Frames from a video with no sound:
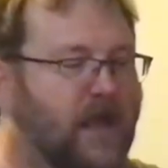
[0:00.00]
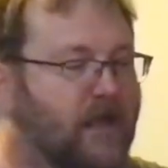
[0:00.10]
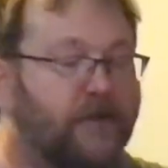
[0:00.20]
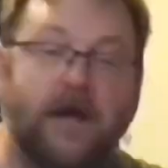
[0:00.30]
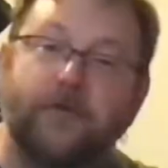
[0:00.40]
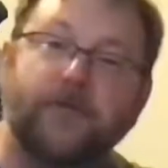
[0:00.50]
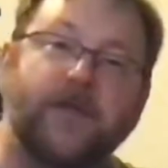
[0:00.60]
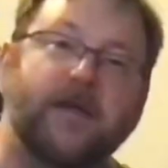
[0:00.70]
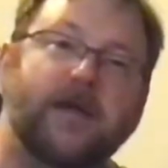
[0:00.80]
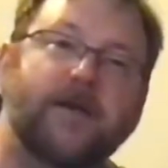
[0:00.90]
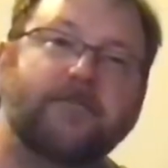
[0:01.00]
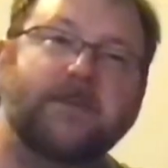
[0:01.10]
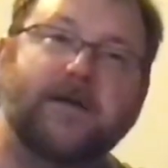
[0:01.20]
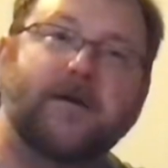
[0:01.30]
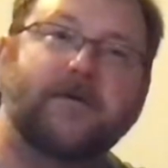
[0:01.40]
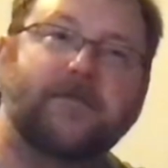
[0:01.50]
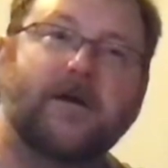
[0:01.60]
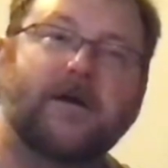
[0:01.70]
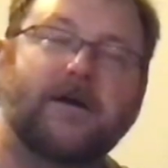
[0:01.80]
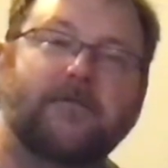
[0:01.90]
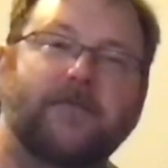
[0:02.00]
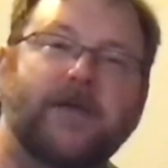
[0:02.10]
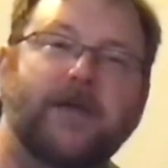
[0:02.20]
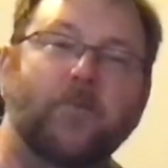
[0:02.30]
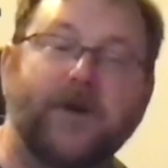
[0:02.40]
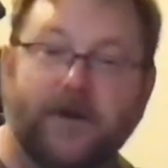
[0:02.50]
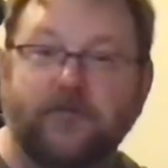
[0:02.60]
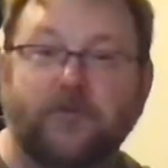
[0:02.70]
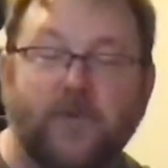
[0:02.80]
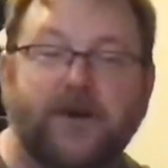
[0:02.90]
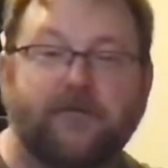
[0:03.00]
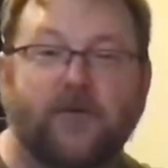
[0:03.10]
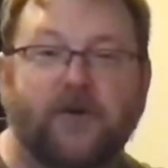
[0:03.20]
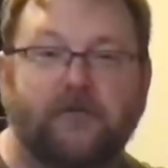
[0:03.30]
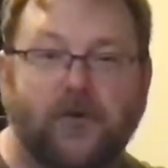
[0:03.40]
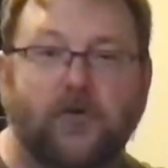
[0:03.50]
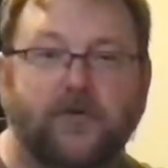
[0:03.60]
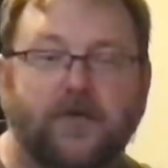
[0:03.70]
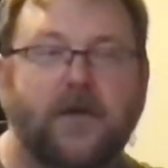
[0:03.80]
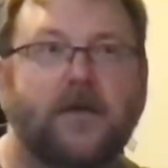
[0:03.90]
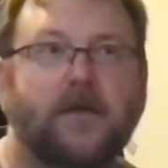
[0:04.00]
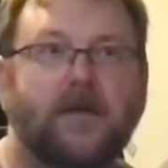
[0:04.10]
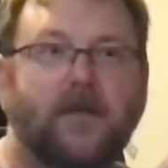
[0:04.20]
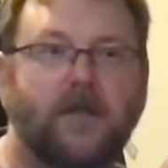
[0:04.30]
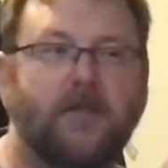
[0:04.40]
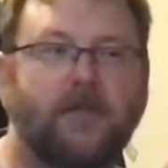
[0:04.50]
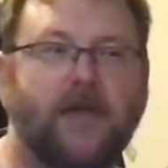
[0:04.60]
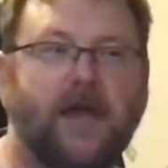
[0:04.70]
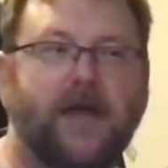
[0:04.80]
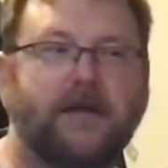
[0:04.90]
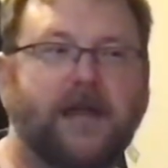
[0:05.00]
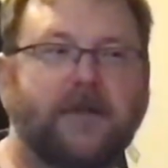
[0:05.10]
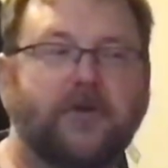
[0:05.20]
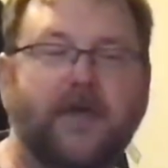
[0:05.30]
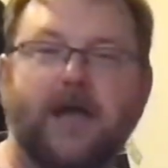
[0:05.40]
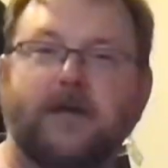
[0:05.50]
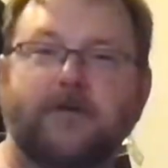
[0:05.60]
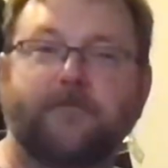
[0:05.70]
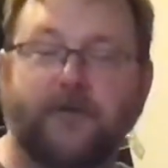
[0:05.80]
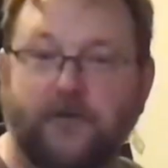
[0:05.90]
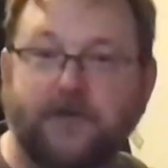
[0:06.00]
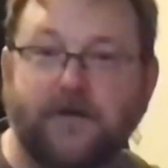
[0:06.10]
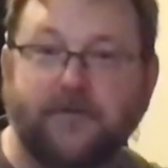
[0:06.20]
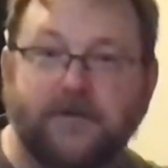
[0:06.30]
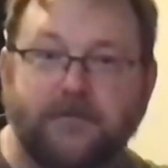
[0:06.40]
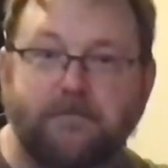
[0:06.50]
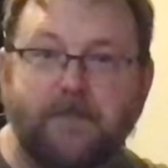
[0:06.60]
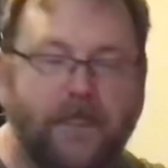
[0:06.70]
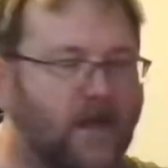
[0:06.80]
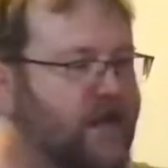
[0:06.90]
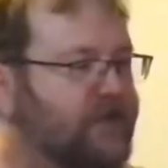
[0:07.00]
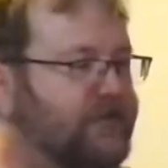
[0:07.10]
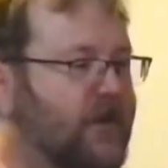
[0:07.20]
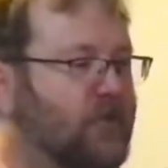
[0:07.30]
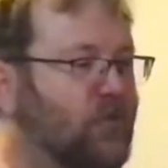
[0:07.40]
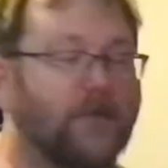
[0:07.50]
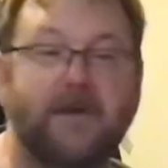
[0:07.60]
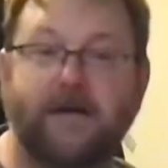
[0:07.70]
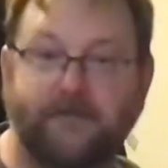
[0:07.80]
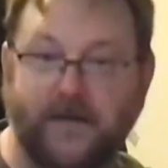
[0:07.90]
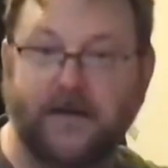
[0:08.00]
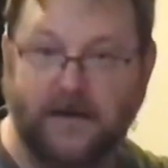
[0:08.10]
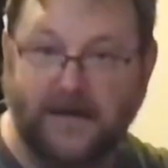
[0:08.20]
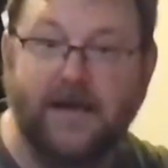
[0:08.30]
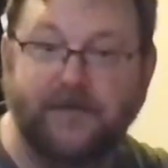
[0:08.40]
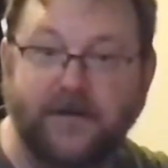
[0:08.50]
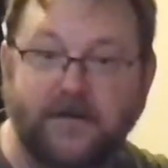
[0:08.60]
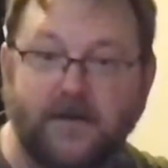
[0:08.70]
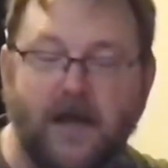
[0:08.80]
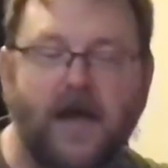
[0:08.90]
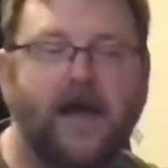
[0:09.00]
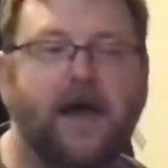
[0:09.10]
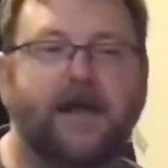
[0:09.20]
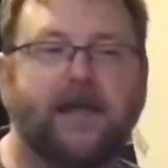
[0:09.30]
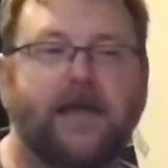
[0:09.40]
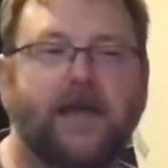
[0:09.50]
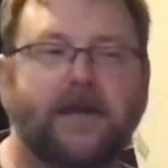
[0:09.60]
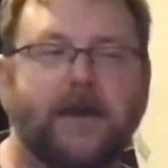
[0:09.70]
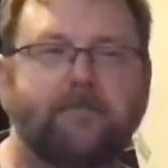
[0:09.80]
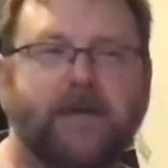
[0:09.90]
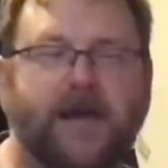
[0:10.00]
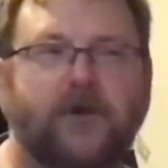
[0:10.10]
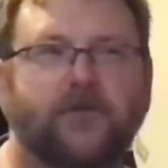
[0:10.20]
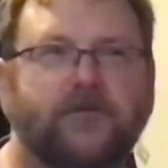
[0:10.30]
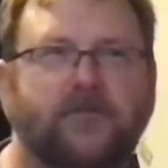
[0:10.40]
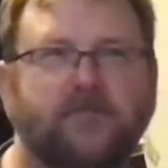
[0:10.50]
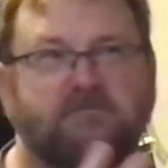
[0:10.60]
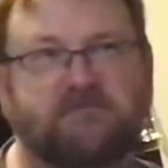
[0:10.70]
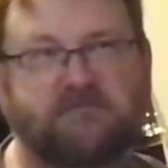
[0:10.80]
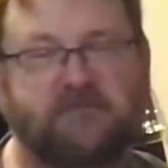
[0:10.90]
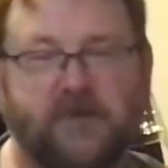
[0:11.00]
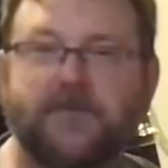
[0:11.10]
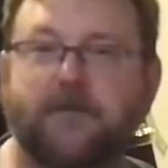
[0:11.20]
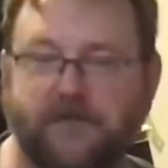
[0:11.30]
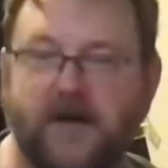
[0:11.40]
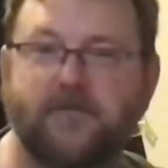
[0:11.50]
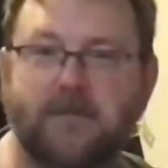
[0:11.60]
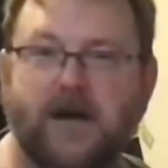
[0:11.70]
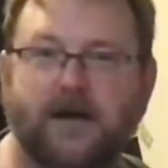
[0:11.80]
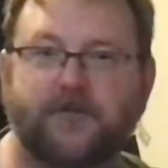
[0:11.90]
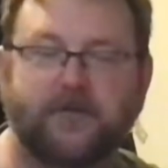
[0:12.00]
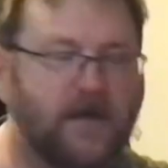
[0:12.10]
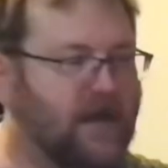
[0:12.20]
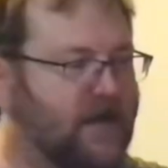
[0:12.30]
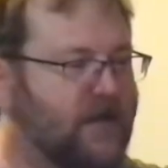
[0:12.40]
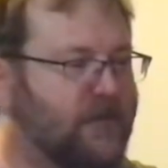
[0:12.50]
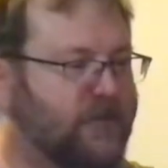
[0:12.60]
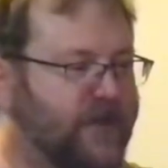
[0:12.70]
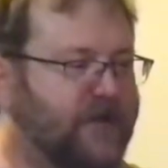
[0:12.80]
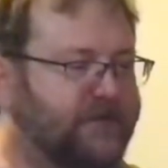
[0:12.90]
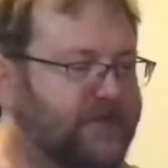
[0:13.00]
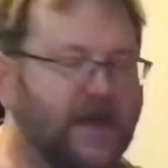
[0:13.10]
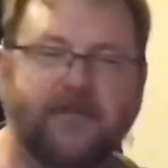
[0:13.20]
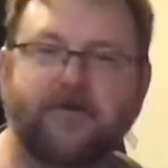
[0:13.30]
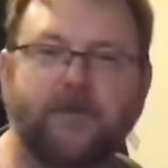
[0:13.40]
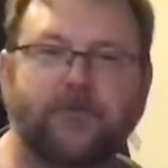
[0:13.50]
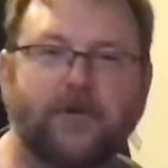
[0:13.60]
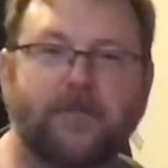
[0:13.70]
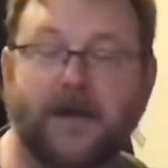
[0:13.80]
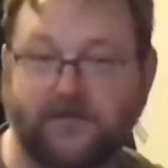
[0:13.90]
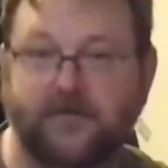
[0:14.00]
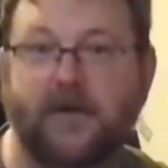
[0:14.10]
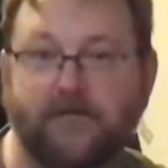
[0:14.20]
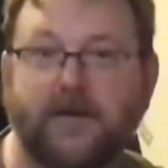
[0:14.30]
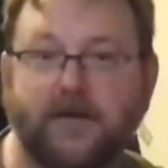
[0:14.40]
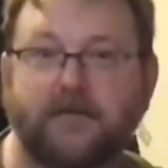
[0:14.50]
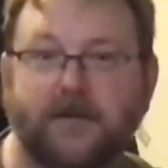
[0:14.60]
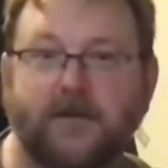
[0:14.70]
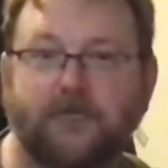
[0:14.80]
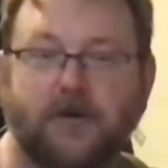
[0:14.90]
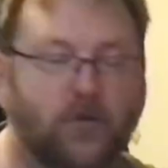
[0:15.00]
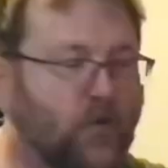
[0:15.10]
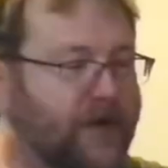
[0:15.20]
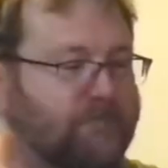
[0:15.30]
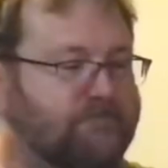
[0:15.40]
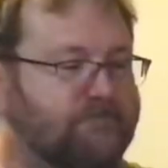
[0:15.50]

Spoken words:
The other thing is because of the 124 volt that you get further distance. So on my V11, I get about 55 miles. This gets up to about 70 is recorded.